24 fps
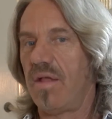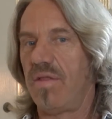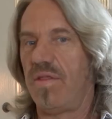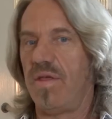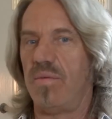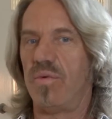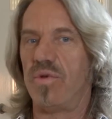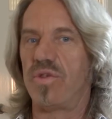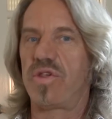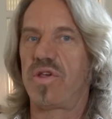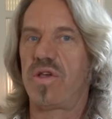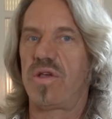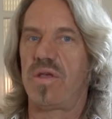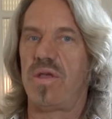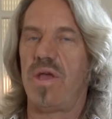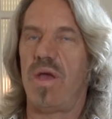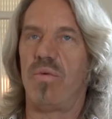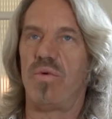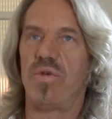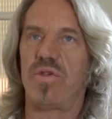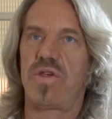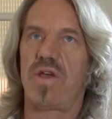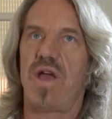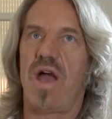It was
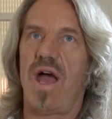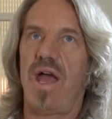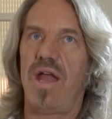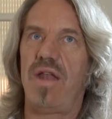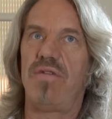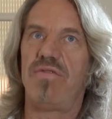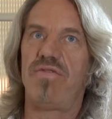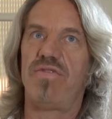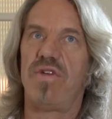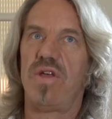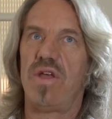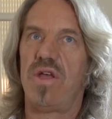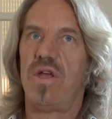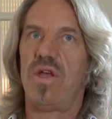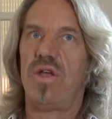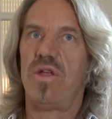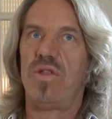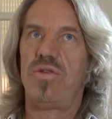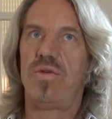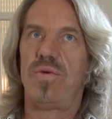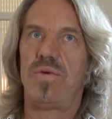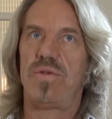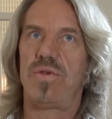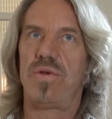it was kind of
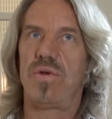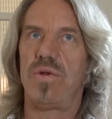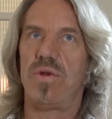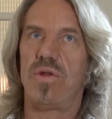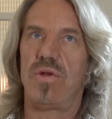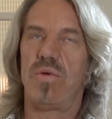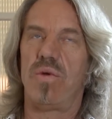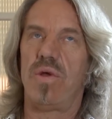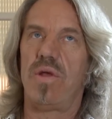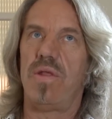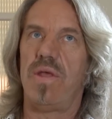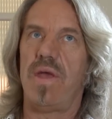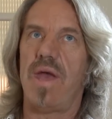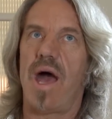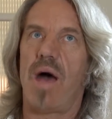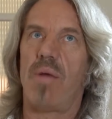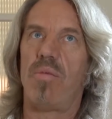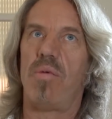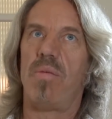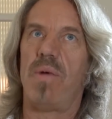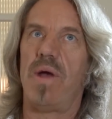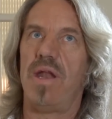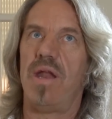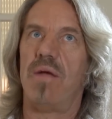to a certain degree the
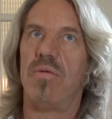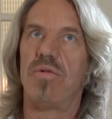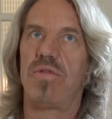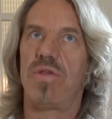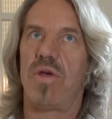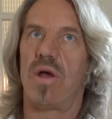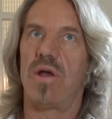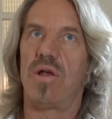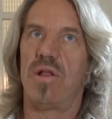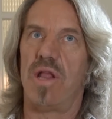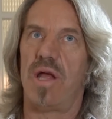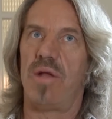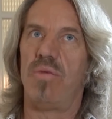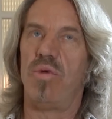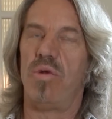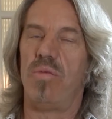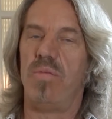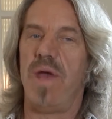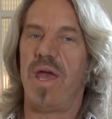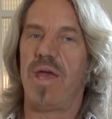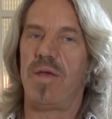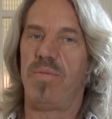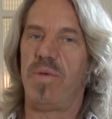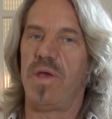album I never thought Glenn
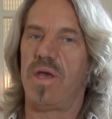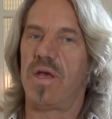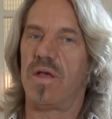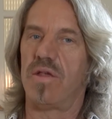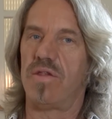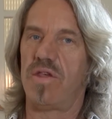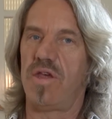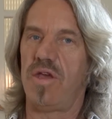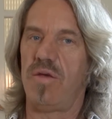would make because